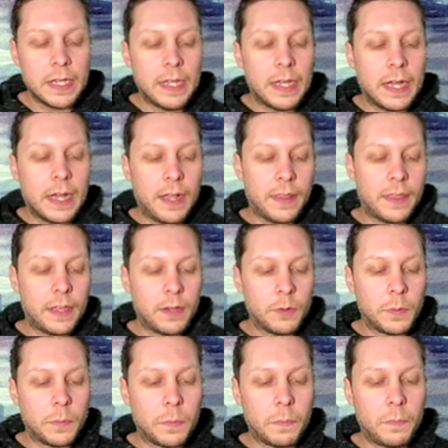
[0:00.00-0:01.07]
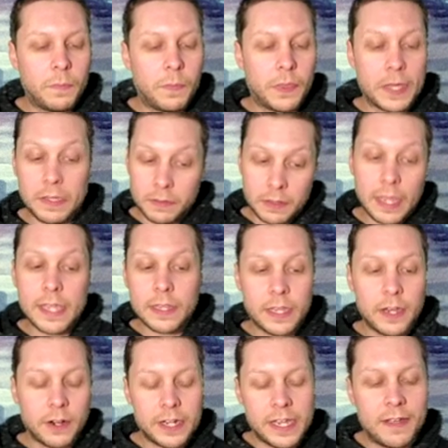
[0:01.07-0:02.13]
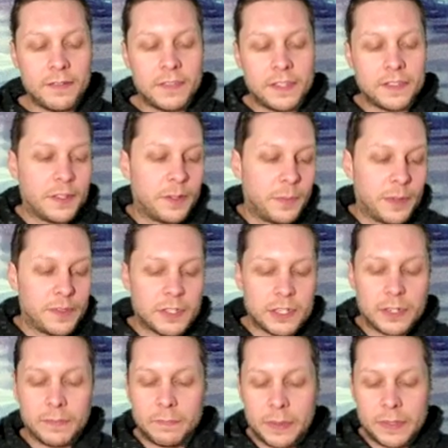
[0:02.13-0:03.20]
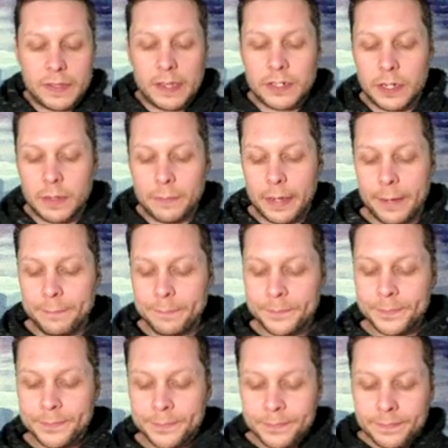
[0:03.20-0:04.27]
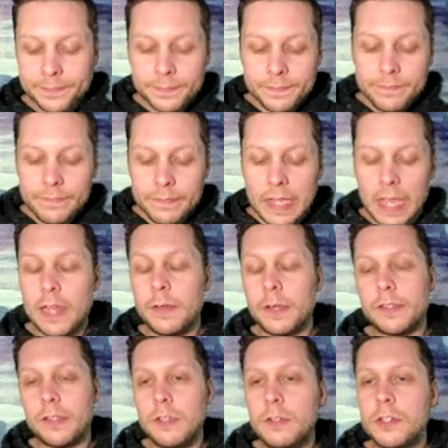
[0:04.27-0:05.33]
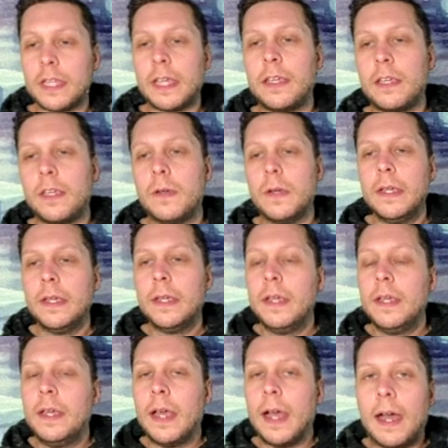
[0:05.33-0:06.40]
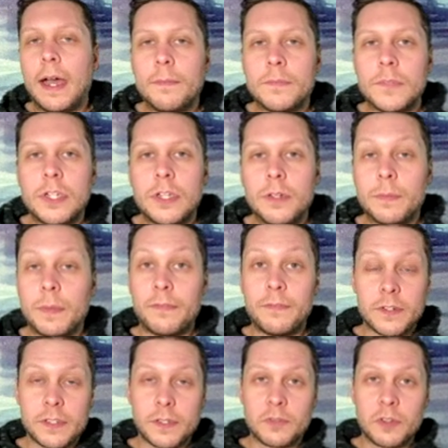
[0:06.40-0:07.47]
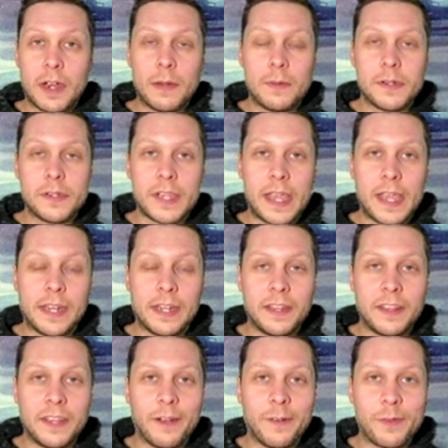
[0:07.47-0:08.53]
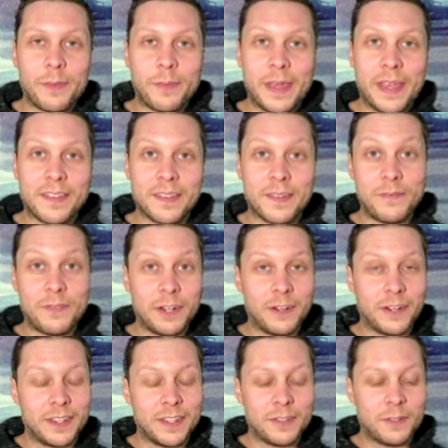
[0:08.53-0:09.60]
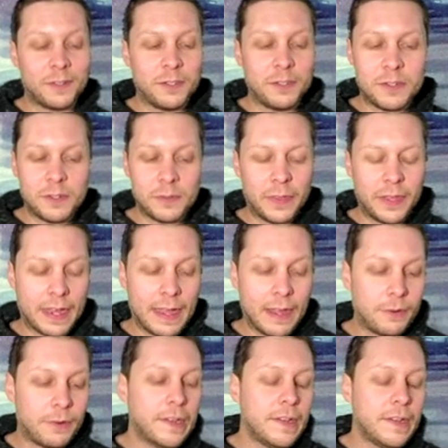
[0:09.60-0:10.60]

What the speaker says: they likely already have these in their possession. But anyways, a huge thank you to my first subscribers hanging in there with me as I'm figuring this whole YouTube thing out.